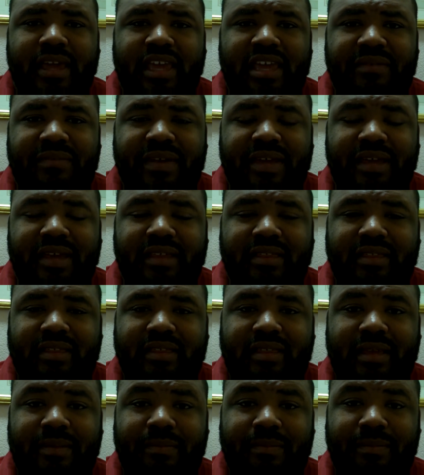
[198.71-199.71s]
giving
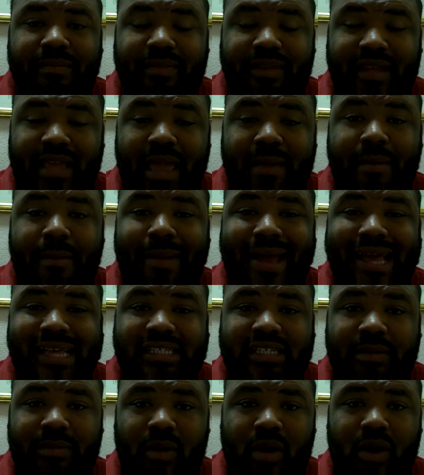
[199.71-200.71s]
the, the game of
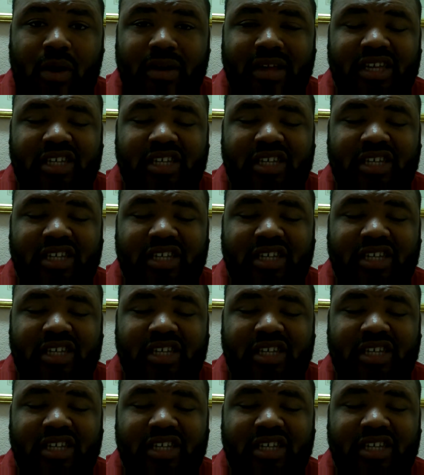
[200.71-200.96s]
basketball